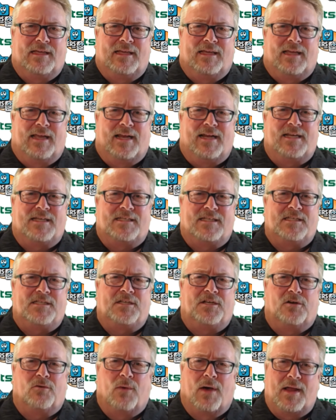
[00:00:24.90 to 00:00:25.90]
and he says,
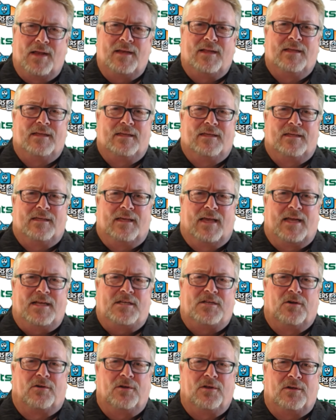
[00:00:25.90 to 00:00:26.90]
you know what? That
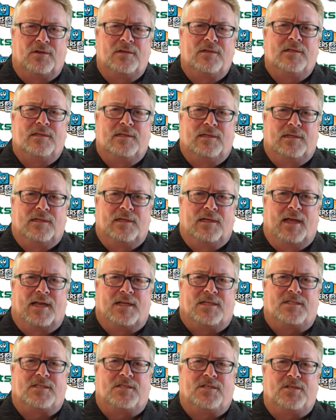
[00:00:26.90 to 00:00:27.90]
total,
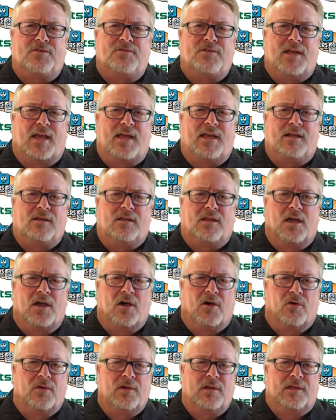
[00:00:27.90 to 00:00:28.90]
that's too dang
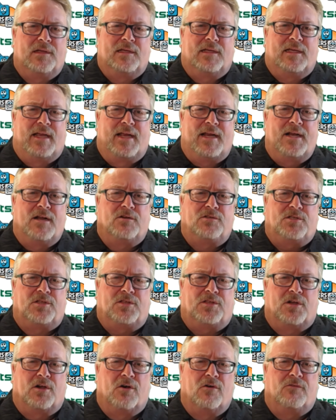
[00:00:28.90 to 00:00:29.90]
low. He notes
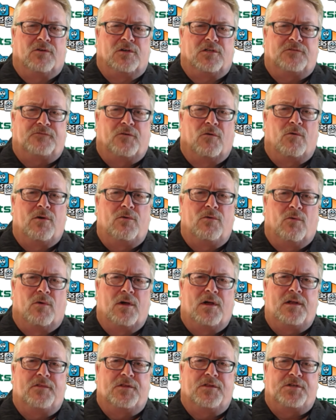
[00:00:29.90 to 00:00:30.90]
that the over is
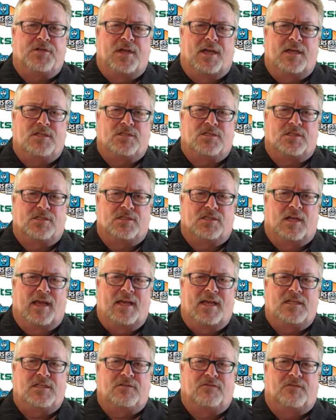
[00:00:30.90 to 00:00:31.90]
4-1 in the Jazz'
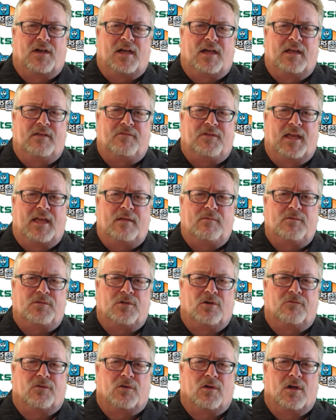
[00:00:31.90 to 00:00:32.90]
last 5 games
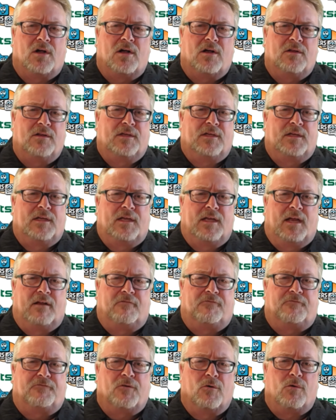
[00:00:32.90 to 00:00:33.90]
overall
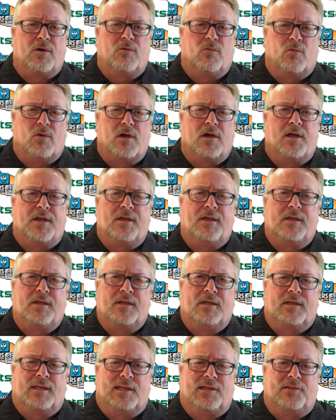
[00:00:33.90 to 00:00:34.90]
and 4-1
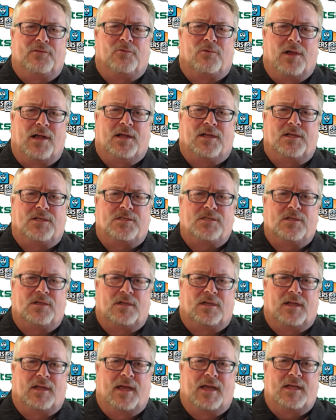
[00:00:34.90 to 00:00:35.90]
in the Rockets'
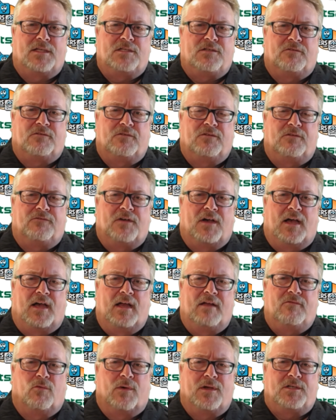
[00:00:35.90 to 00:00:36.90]
last
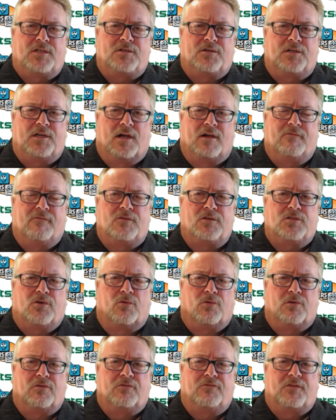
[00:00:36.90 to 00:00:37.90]
5 Western Conference
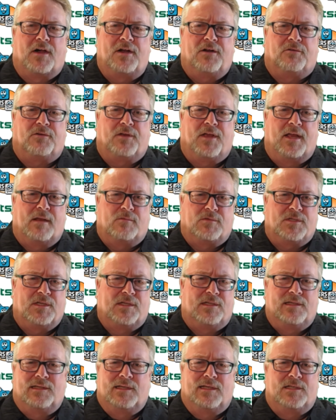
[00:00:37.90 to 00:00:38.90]
quarterfinal games.
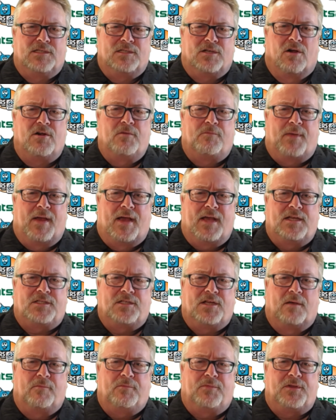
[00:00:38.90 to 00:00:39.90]
It's hard to
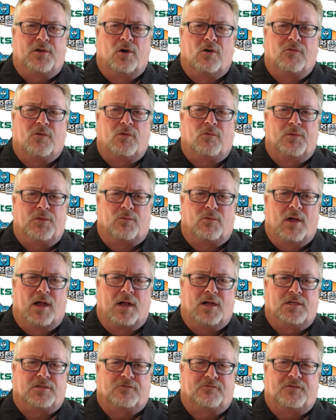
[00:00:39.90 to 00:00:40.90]
pass up the over when the
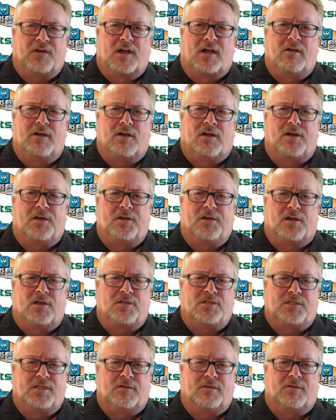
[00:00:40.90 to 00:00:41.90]
Rockets are firing on
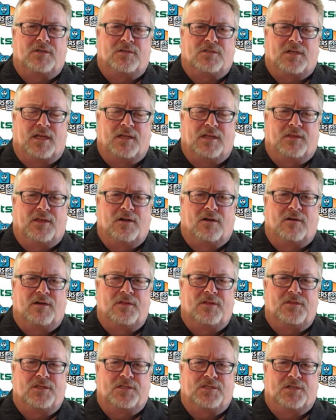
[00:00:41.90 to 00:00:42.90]
all cylinders like they are
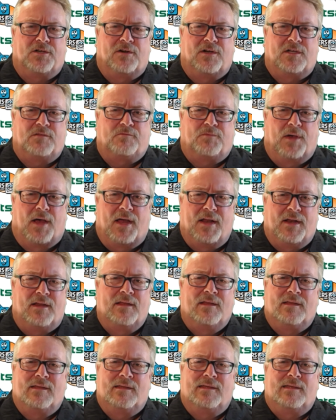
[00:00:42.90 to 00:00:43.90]
in this series, but
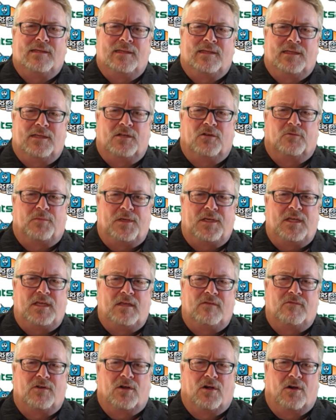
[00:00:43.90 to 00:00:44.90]
it'll be
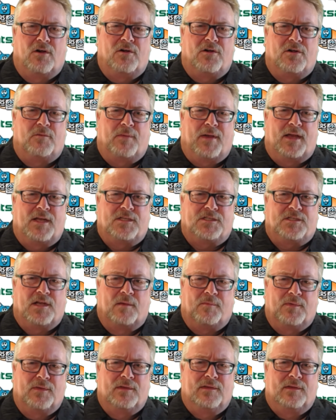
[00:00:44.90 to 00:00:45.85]
even harder to pass up